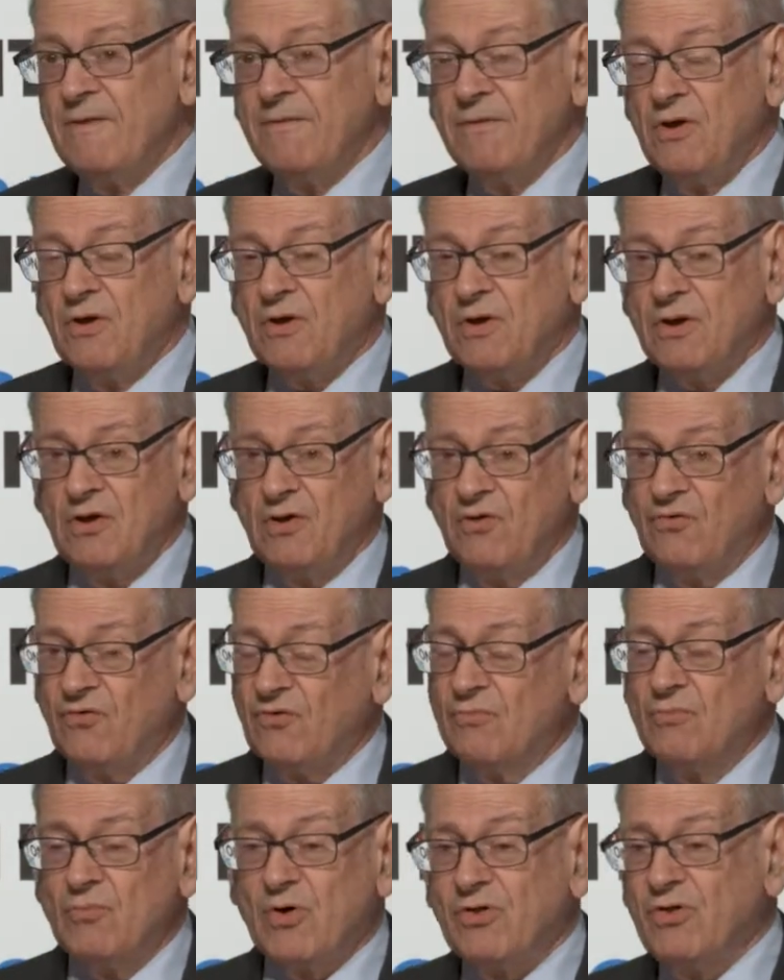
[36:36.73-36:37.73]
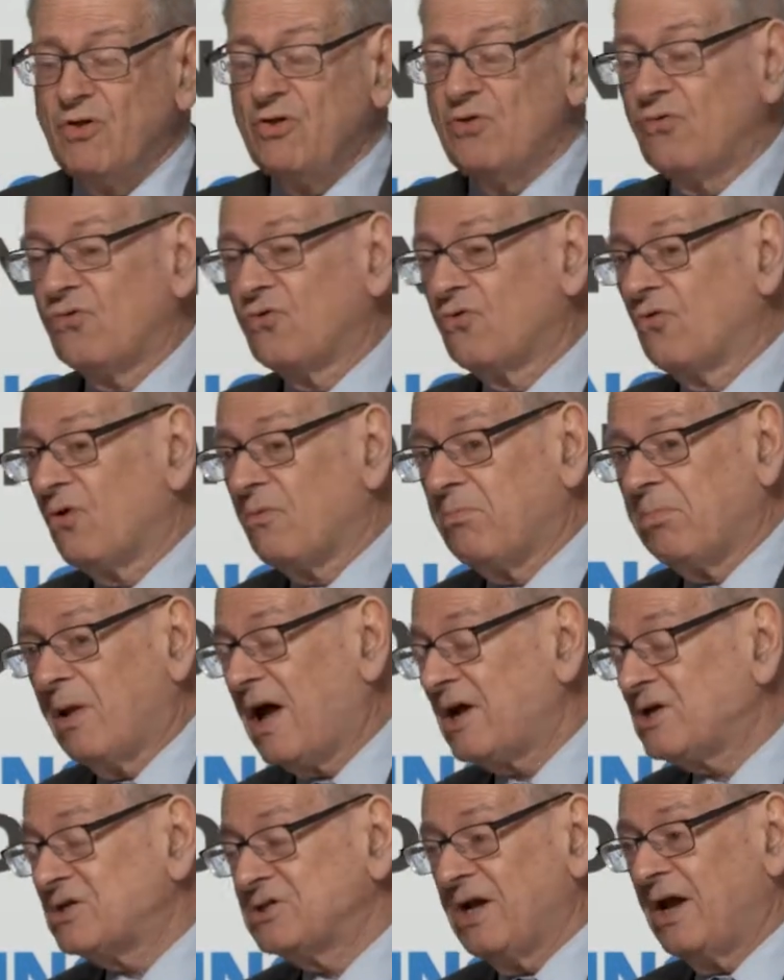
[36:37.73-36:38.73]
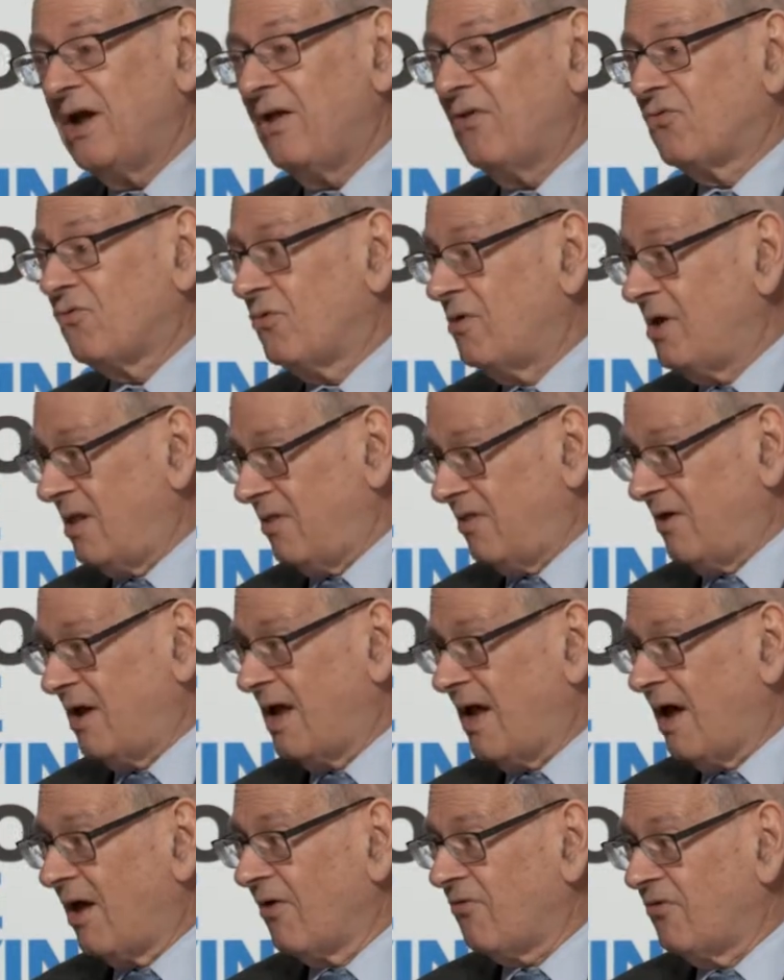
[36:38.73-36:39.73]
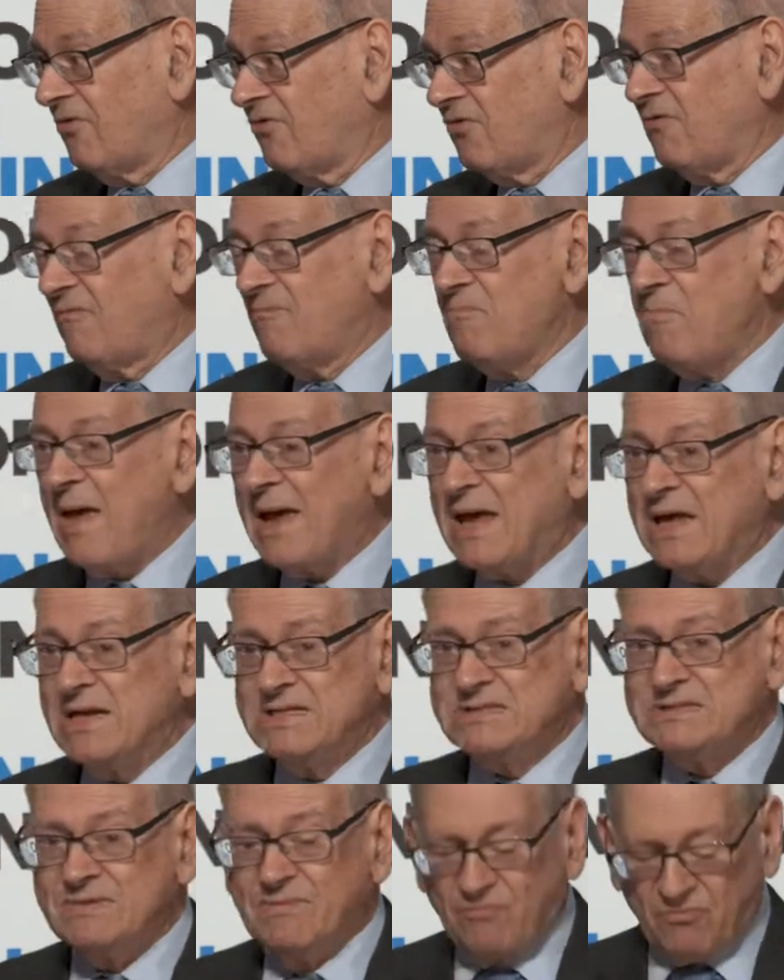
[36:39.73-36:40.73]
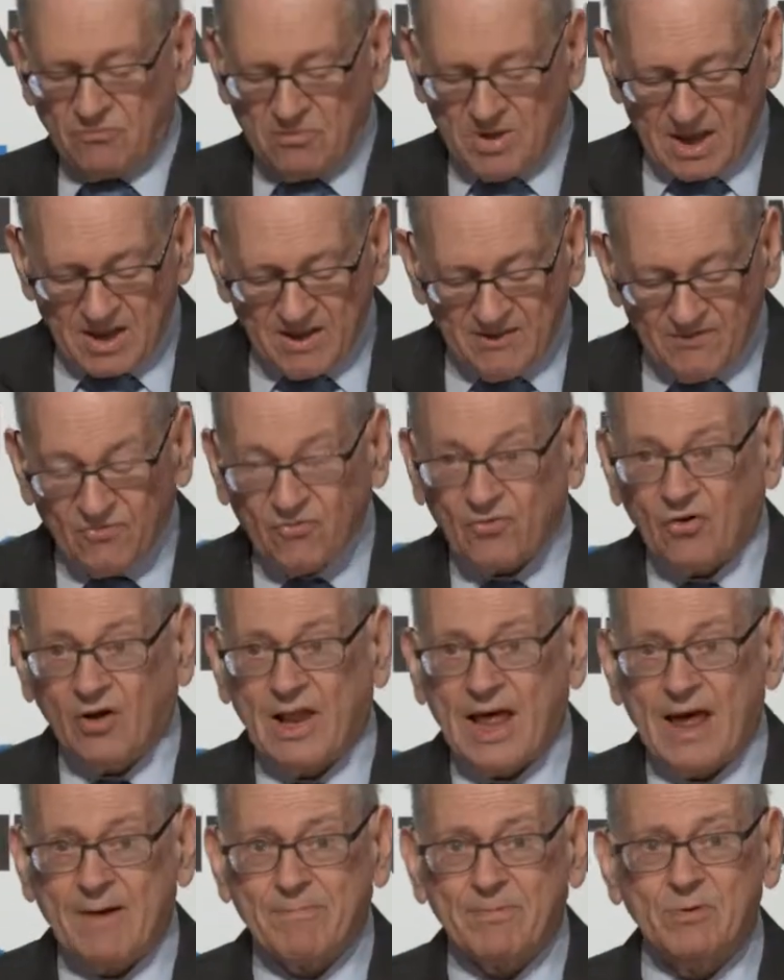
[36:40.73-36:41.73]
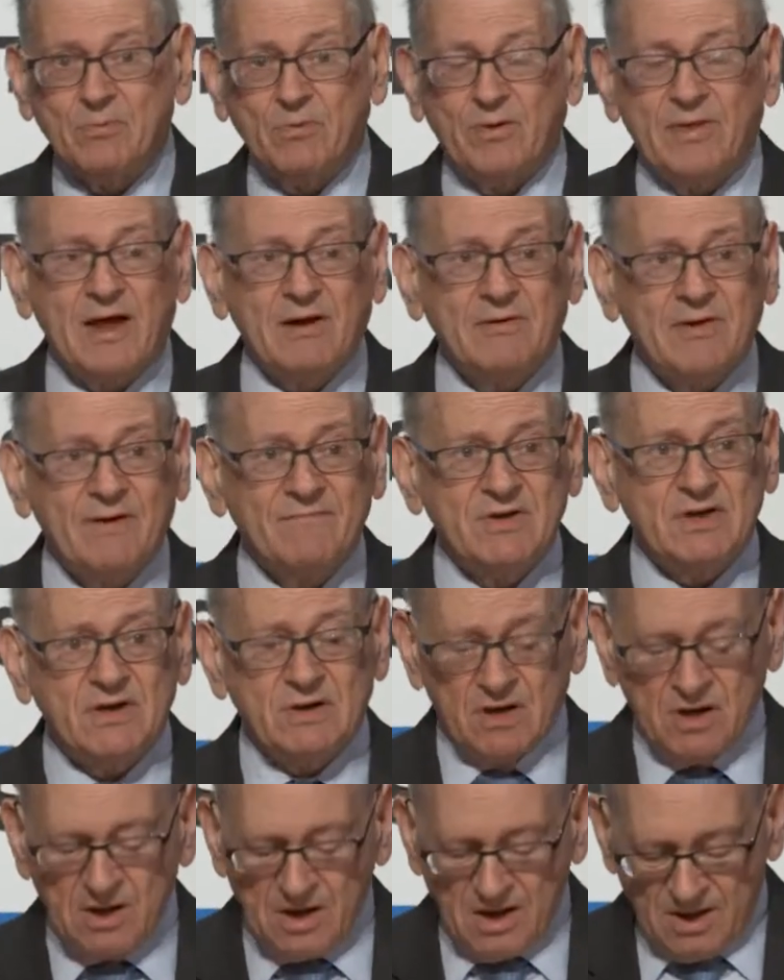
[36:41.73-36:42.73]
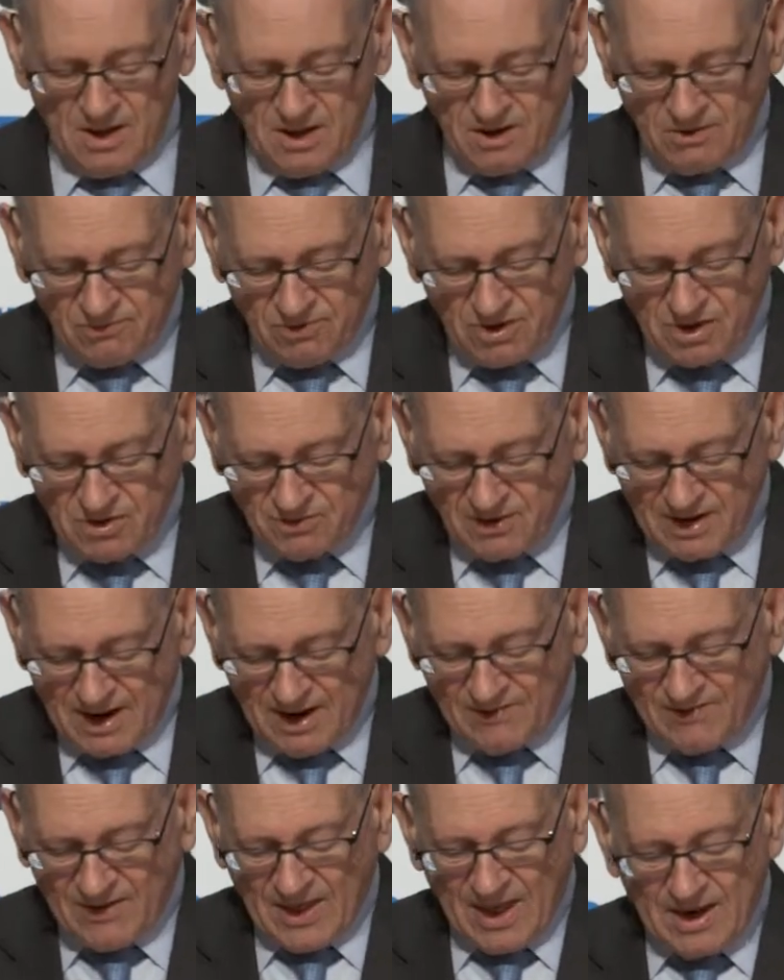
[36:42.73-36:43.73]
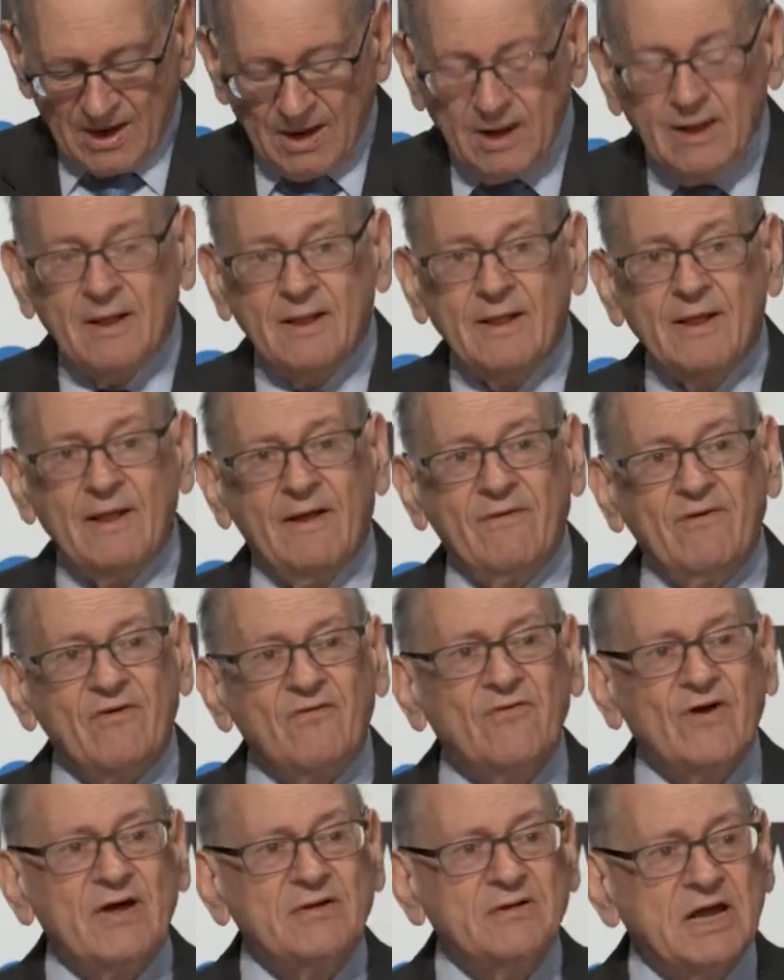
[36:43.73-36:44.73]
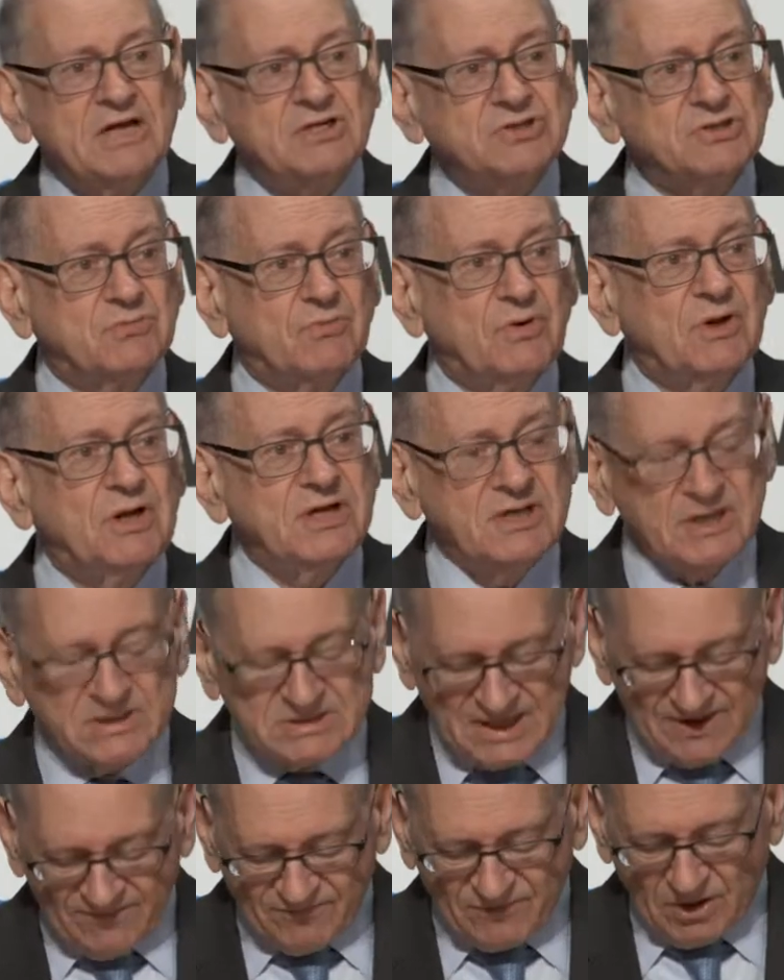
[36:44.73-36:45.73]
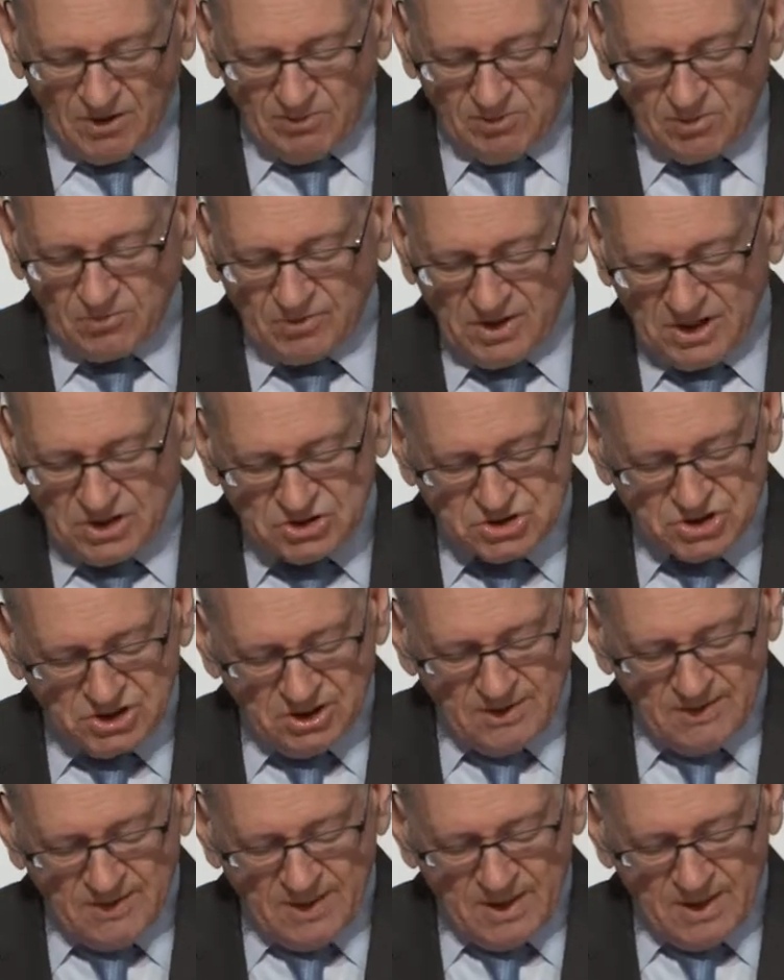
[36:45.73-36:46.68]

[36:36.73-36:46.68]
You can use them whether you store blockchains or anything else. It's a mechanism for making this all happen without having to recreate that. And this foundation really does have global reach.